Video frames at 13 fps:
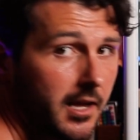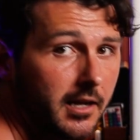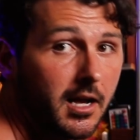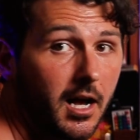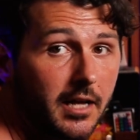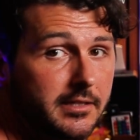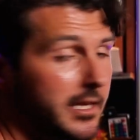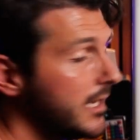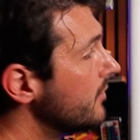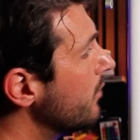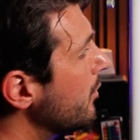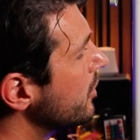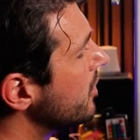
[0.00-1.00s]
Content
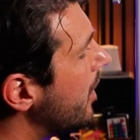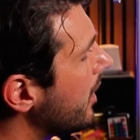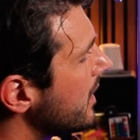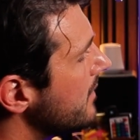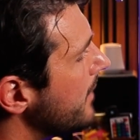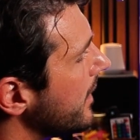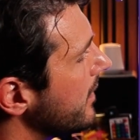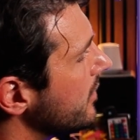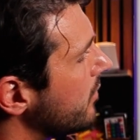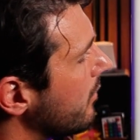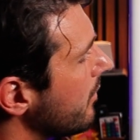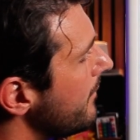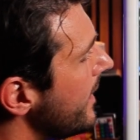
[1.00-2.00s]
is what we're talking about here. It's
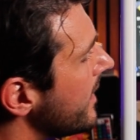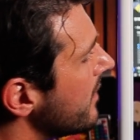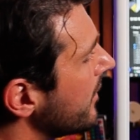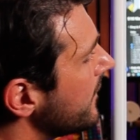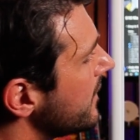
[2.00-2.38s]
what we're making, right?